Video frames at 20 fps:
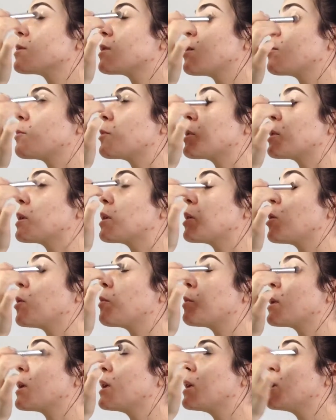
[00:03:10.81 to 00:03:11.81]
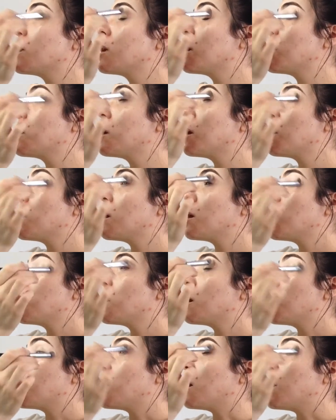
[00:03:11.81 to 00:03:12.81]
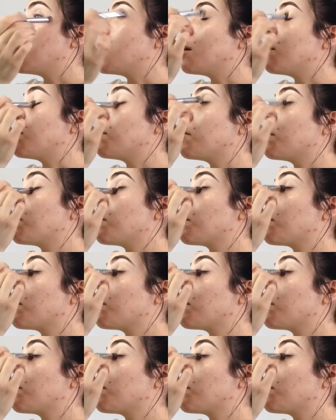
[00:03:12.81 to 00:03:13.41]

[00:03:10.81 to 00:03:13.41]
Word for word: so I'm really hoping um,